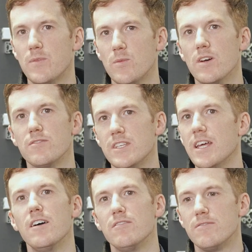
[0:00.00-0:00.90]
We often
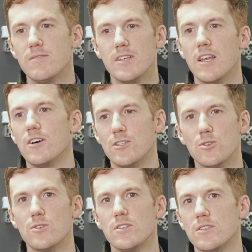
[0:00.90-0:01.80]
have large
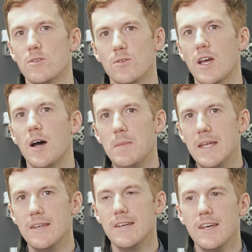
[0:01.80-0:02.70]
orders that will come
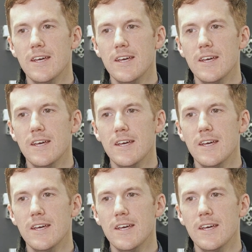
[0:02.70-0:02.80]
in